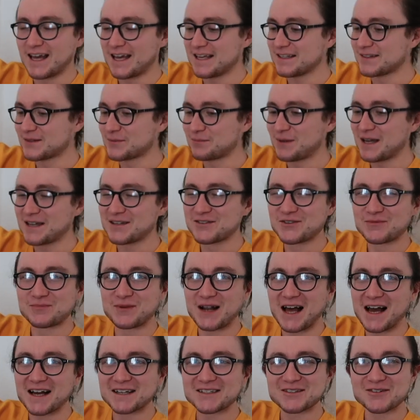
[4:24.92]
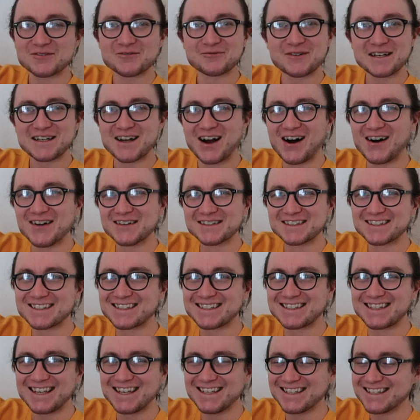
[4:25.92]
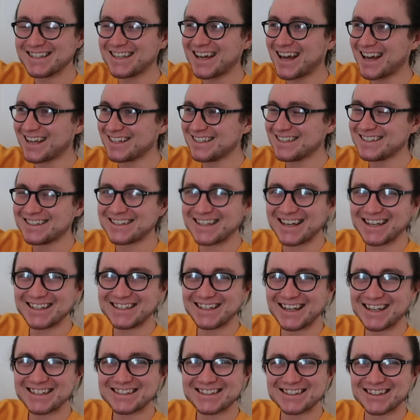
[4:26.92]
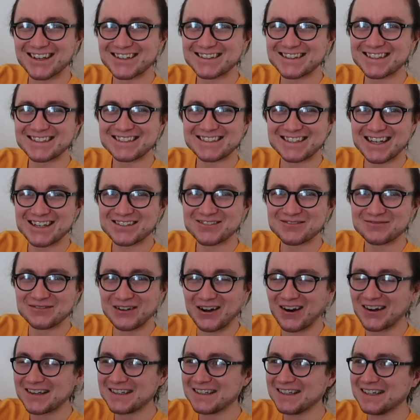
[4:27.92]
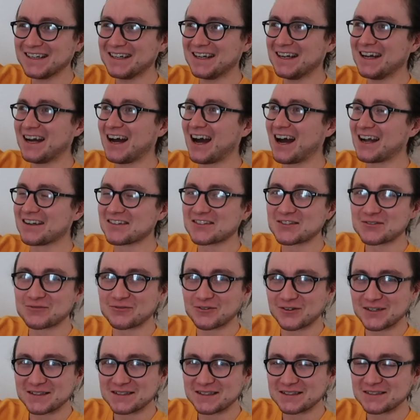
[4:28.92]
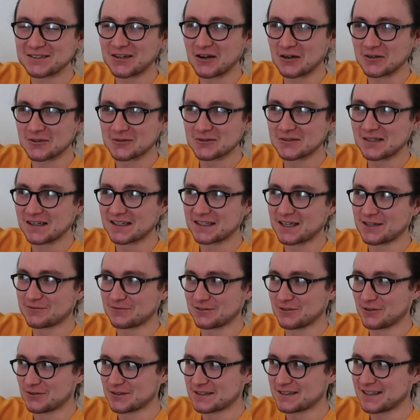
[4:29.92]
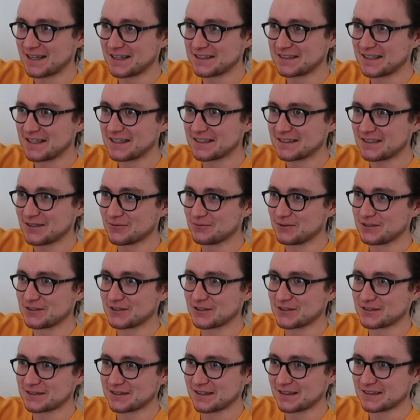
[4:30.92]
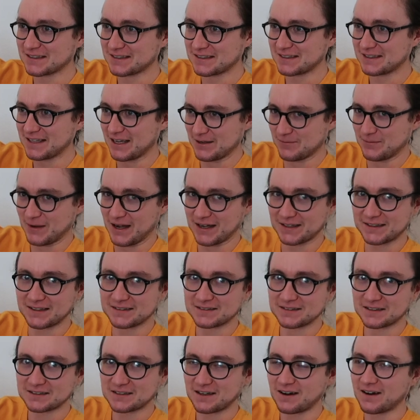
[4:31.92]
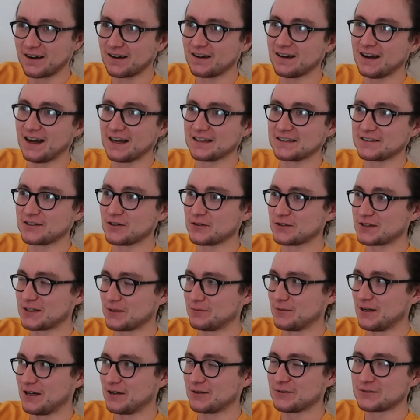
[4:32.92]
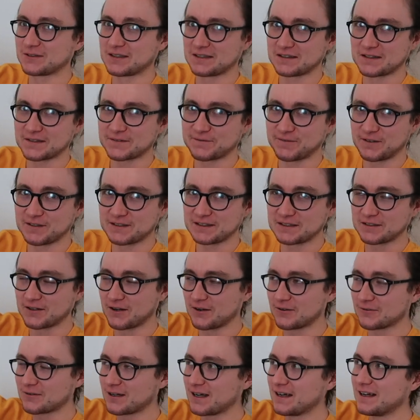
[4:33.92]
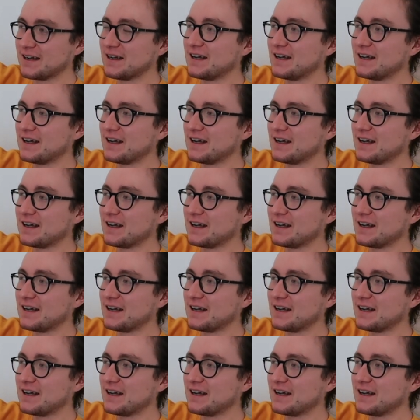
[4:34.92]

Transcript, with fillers: it's pitch black, we can't see anything, it's like the dead of night and it's freezing cold, like if we're not staying here can we just like get back in the car and go somewhere else because it's freezing cold.